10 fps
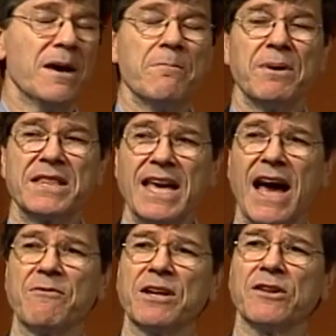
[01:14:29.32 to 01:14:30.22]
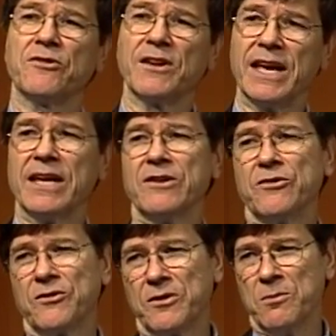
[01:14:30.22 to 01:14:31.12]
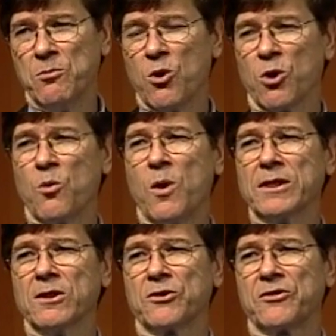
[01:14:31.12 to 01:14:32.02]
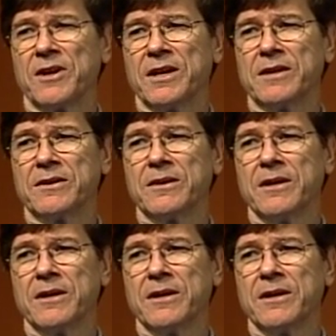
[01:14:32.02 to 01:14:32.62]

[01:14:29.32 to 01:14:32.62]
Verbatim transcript: But the evidence is, the more one looks at it,